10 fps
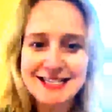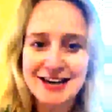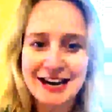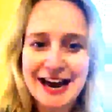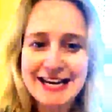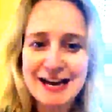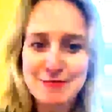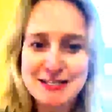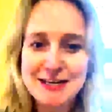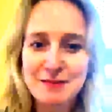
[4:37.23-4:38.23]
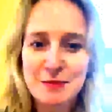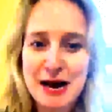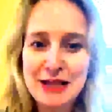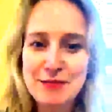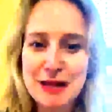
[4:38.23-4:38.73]
and I can get myself
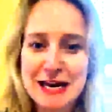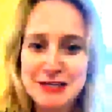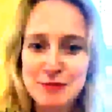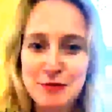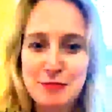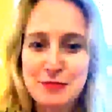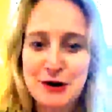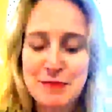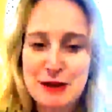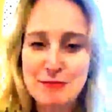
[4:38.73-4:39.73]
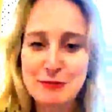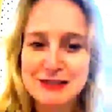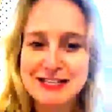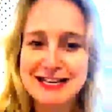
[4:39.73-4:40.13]
about the place. But people